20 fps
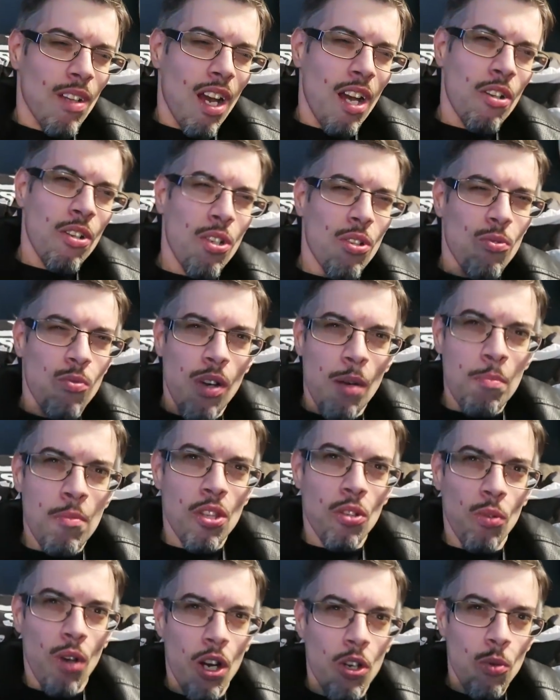I don't know, rubbed me
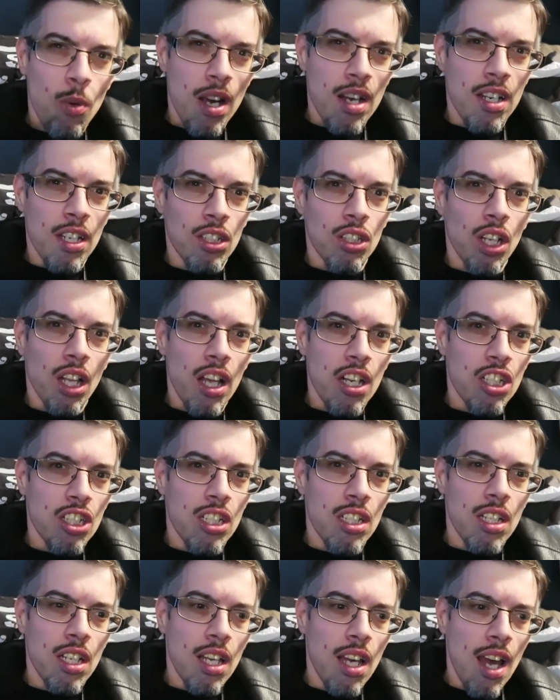the wrong way. It didn't look like
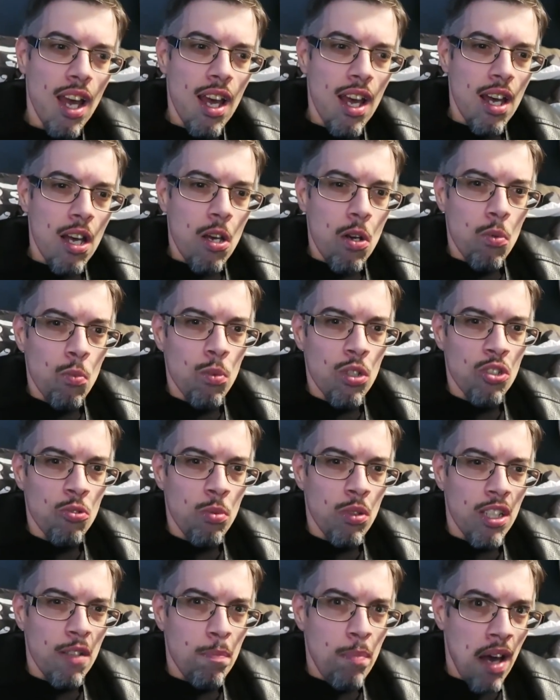she was
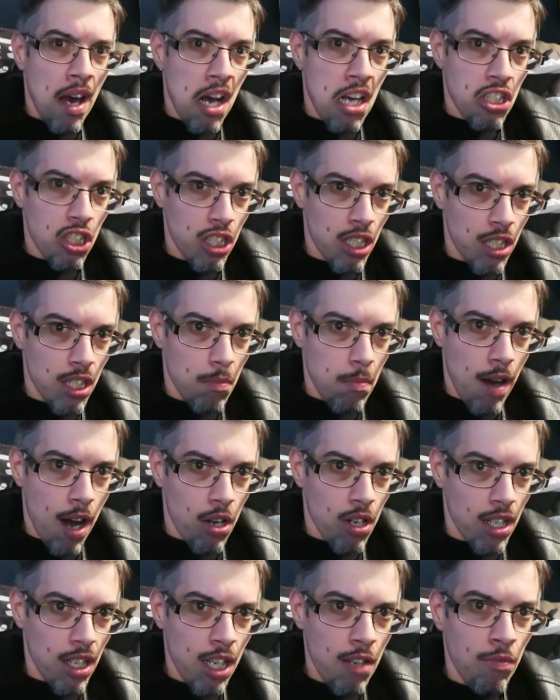really passionate
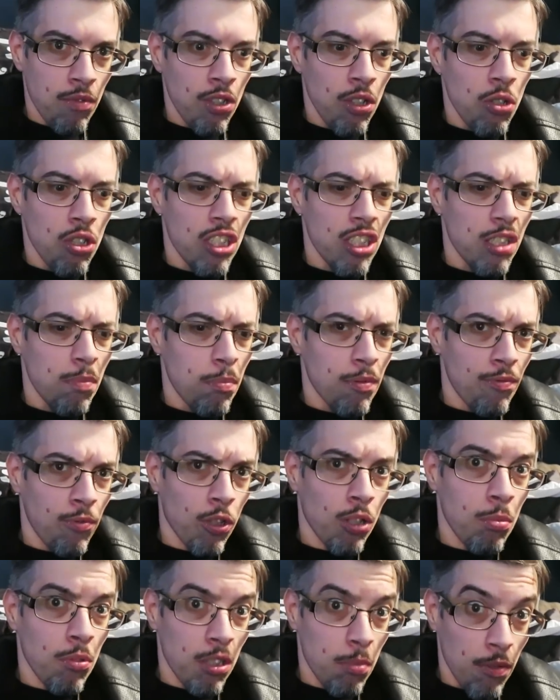about it, even though she's
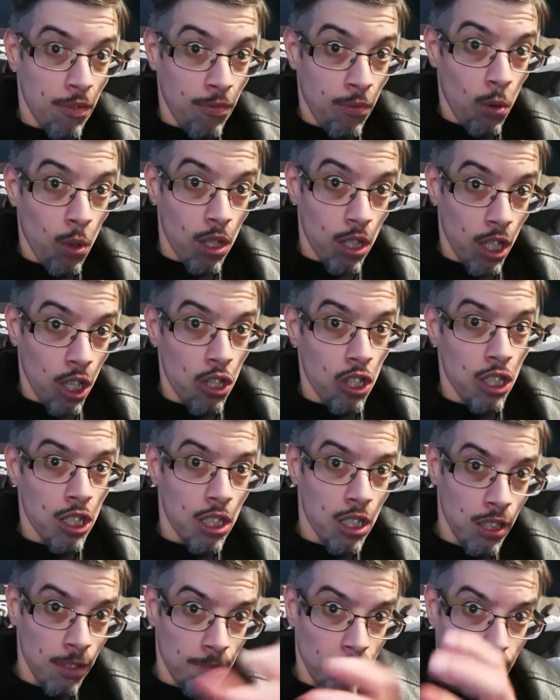performed this before in
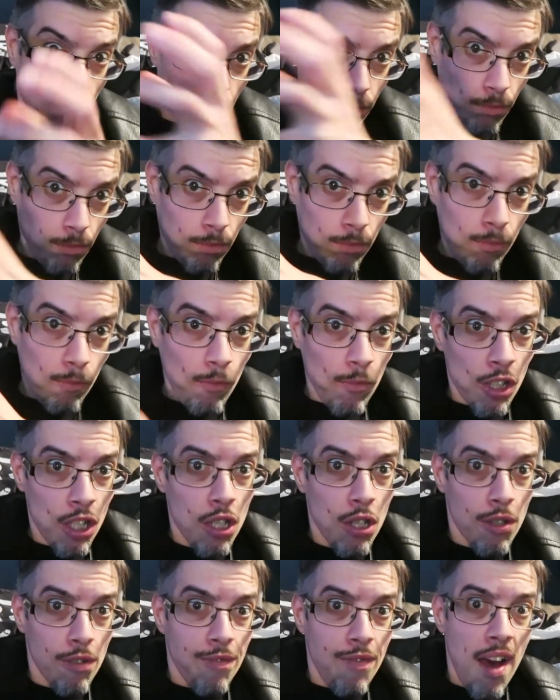other, you
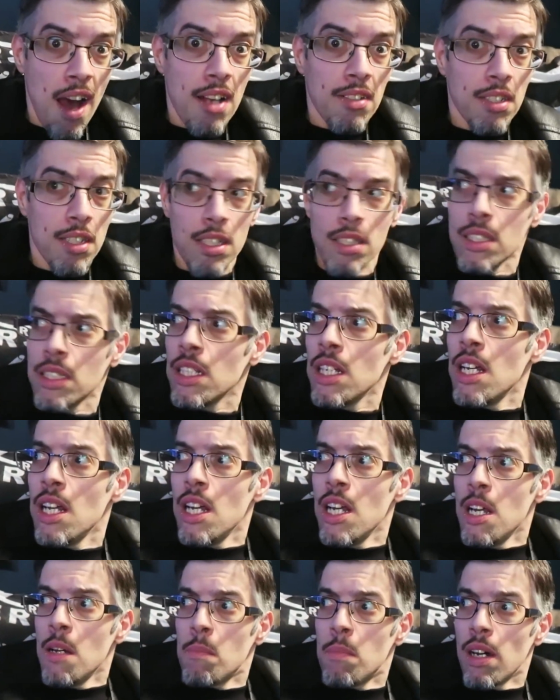know, facets.
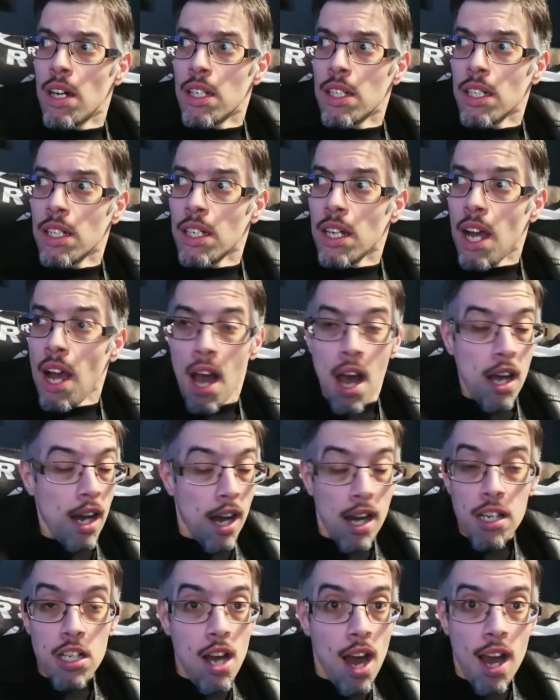But
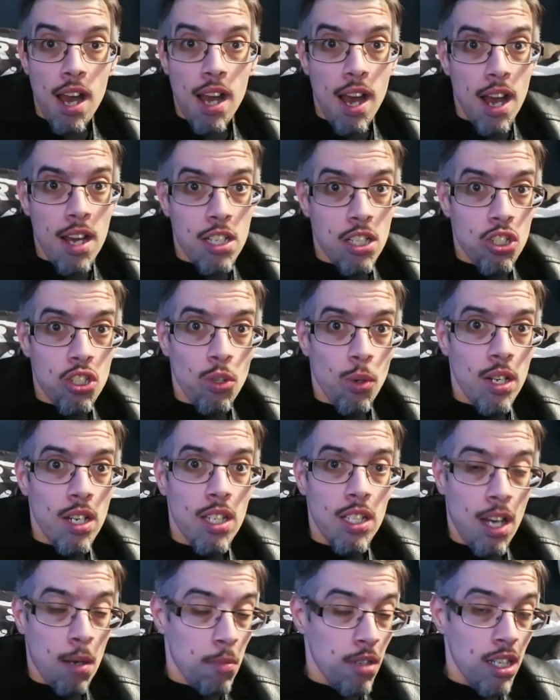I, I, I enjoyed
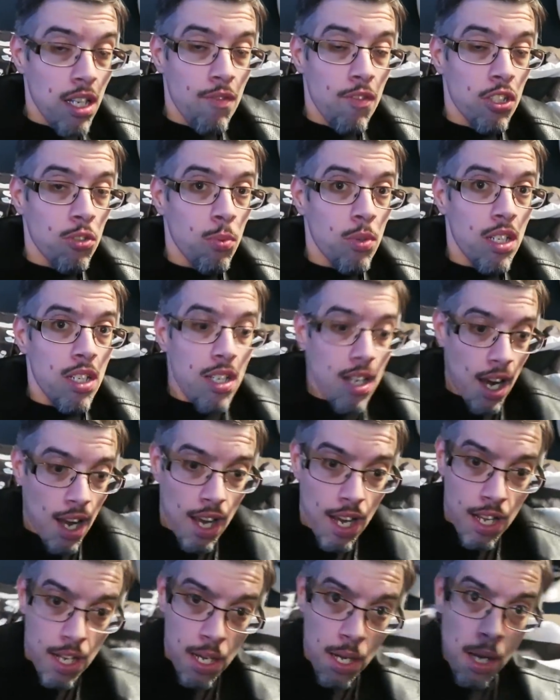it. I'm gonna give this one a
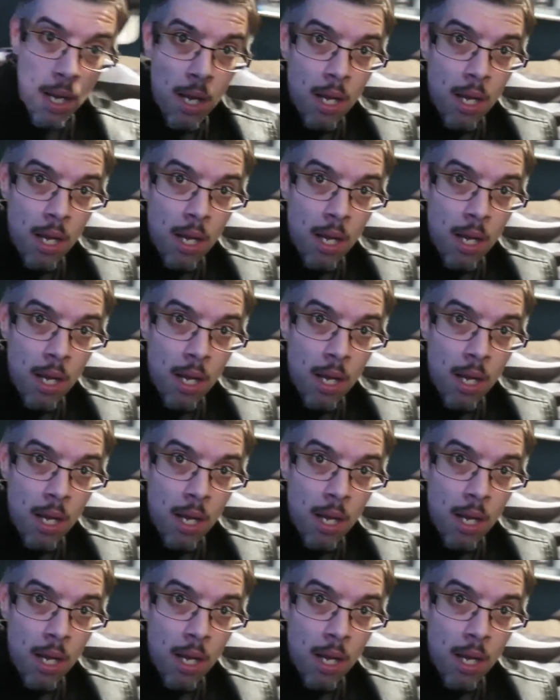nine.